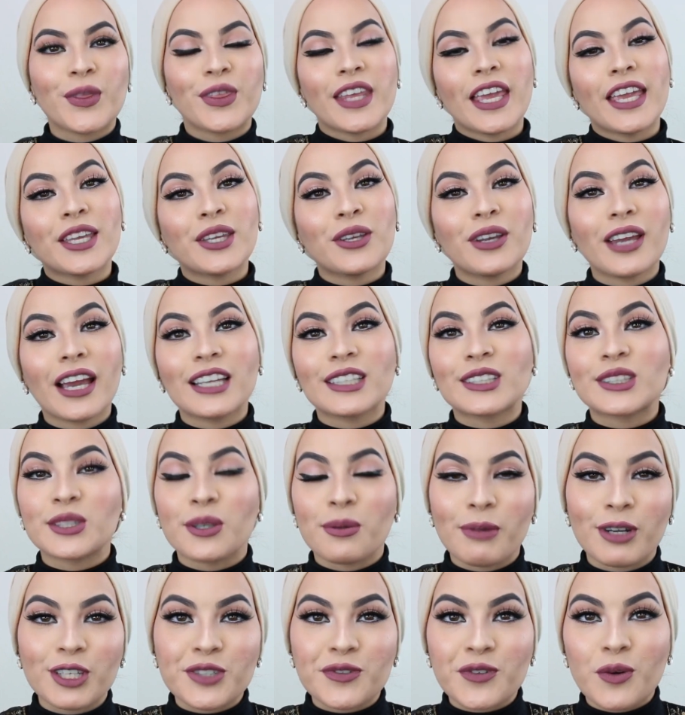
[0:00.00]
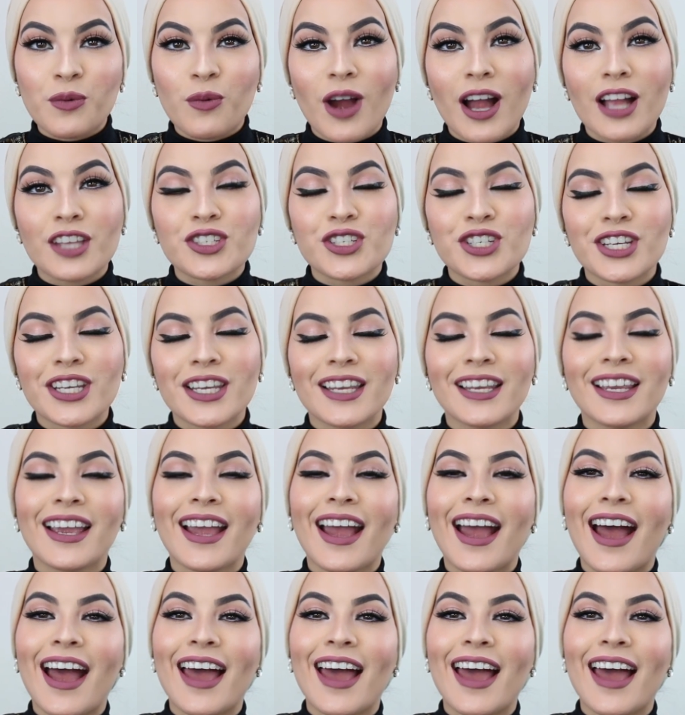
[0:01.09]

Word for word: Thank you guys so much for watching.